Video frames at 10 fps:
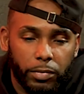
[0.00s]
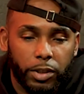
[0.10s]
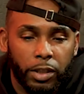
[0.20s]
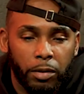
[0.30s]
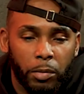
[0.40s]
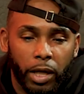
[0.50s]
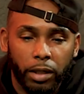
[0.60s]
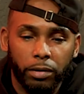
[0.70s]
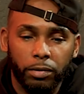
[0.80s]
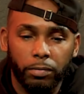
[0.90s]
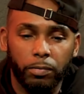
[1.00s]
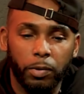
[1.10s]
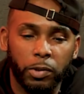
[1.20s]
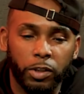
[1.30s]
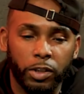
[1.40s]
seemed like
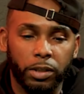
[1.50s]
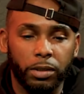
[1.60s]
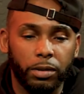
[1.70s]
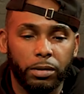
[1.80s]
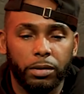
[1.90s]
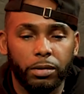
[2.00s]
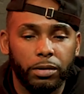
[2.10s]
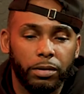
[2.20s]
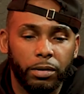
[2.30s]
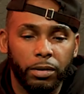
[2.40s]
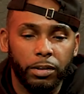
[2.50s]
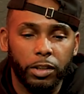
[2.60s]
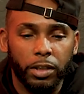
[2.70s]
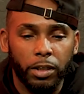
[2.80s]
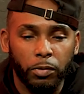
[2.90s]
we were just
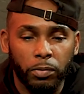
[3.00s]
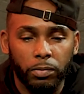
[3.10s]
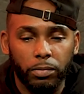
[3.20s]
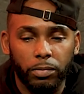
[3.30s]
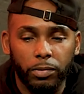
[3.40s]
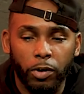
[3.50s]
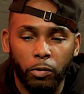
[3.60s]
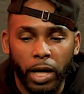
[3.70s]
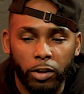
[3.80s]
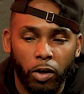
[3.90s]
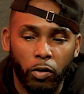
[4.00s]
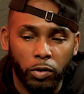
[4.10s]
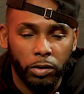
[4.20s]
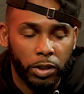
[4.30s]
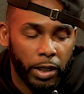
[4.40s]
just a little you know had our
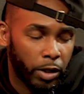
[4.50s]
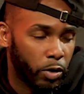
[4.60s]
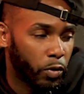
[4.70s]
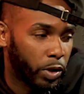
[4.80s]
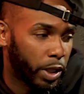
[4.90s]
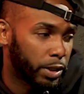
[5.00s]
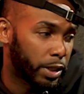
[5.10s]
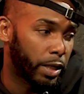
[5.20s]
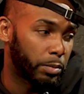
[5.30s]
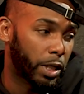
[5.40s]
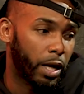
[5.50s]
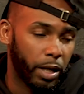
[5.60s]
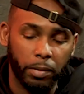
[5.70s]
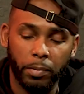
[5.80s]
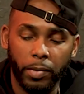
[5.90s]
own little thing going at the same
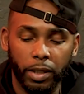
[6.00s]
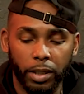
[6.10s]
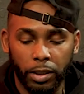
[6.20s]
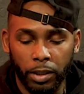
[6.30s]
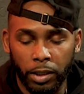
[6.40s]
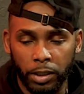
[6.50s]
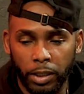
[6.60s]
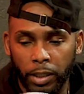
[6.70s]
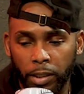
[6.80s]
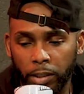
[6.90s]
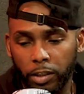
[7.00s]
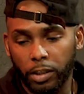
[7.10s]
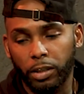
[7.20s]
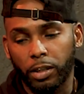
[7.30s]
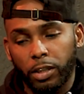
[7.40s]
time. Yeah. You know what I'm saying?
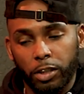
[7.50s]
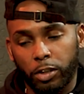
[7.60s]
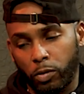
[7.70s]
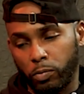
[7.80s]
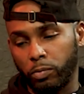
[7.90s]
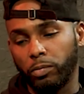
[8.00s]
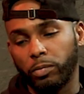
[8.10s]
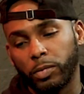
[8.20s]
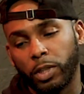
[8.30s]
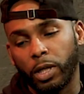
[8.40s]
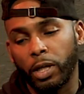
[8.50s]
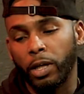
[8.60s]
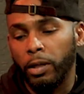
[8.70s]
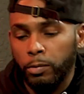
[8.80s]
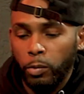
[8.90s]
So
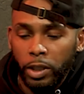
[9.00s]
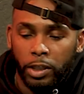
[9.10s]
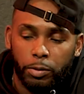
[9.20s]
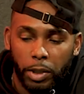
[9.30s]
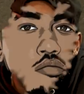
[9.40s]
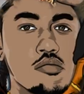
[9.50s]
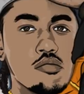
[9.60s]
yeah, we didn't expect